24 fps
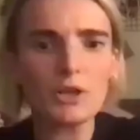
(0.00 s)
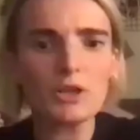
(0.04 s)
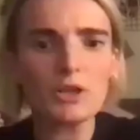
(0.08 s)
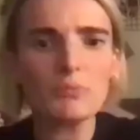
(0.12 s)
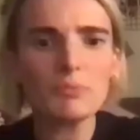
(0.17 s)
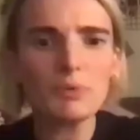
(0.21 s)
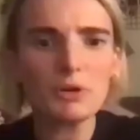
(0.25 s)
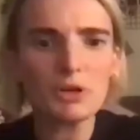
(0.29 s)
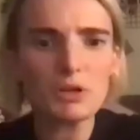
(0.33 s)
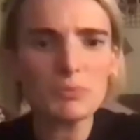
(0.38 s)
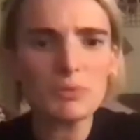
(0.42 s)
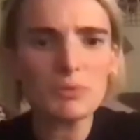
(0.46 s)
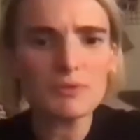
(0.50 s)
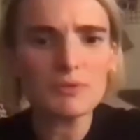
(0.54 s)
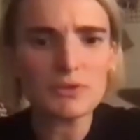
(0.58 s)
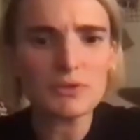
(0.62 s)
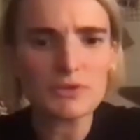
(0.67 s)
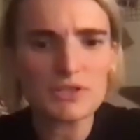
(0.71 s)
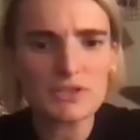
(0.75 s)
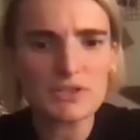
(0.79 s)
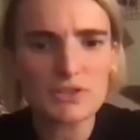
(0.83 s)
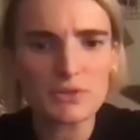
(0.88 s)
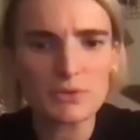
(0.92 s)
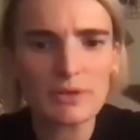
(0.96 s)
the bottom of your
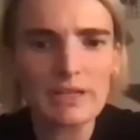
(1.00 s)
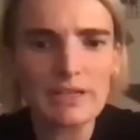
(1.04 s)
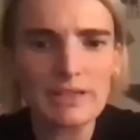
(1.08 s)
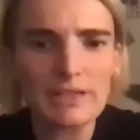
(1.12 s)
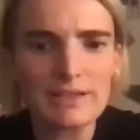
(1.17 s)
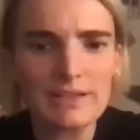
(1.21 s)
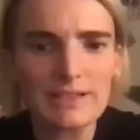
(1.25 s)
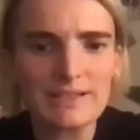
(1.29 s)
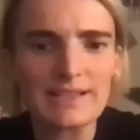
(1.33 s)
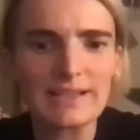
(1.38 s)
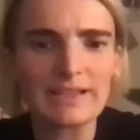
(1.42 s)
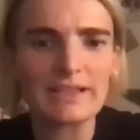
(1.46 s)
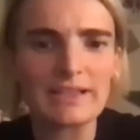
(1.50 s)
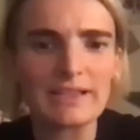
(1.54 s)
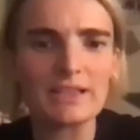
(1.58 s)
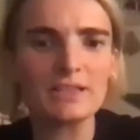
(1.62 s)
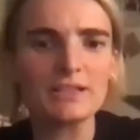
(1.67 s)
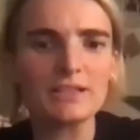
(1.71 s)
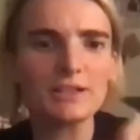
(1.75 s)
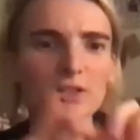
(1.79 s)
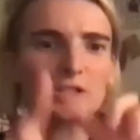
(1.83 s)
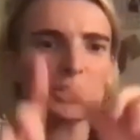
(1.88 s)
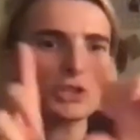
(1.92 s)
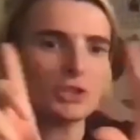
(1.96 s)
screen, there's like a
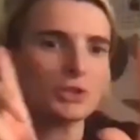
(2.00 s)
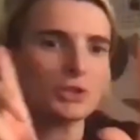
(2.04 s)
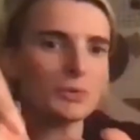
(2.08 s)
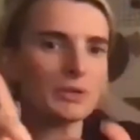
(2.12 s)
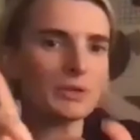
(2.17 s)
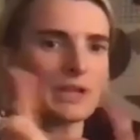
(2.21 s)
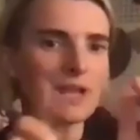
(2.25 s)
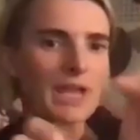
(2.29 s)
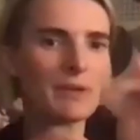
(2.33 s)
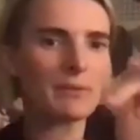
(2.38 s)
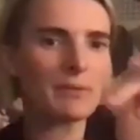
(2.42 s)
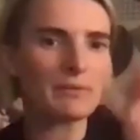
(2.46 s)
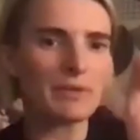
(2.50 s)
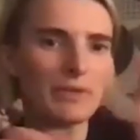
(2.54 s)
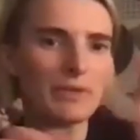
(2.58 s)
little Q&A with a